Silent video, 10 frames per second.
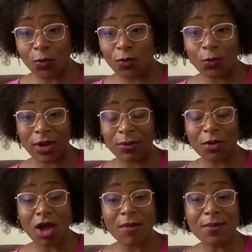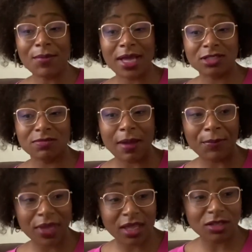when I'm coming back to my
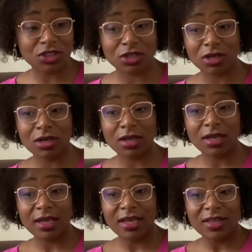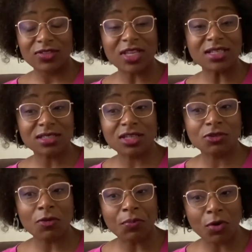picture, these things are
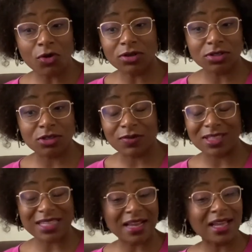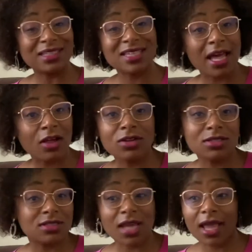important to me. And I tell you
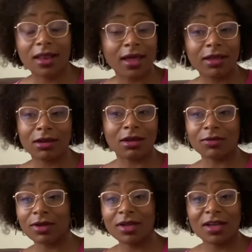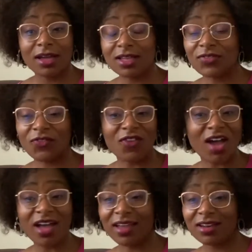today, like, you know, as
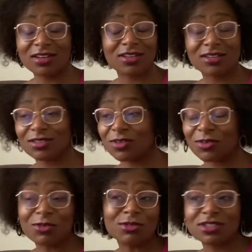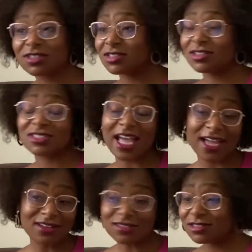fine and as gorgeous and as
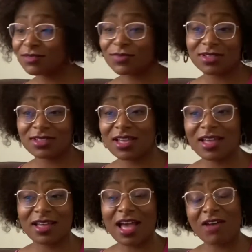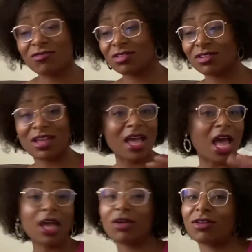handsome as Aaron
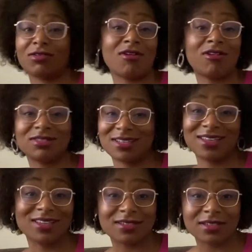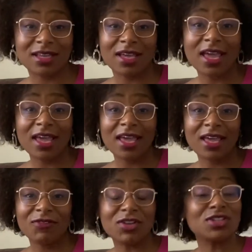Eckhart is,
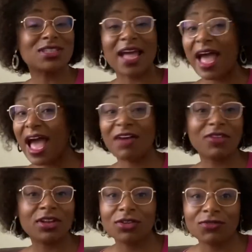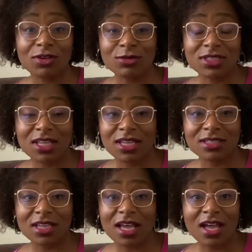if he doesn't have any of those things,
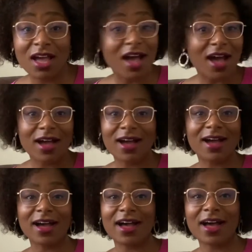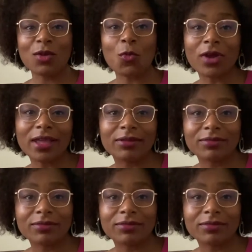I don't want it.